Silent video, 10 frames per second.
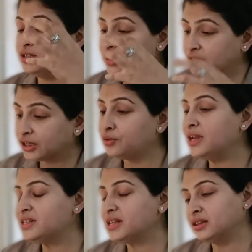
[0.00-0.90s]

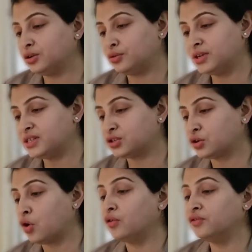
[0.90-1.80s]
decreasing the
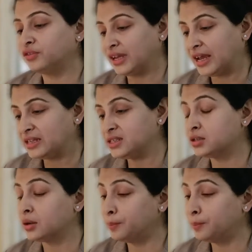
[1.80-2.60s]
risk of cancer,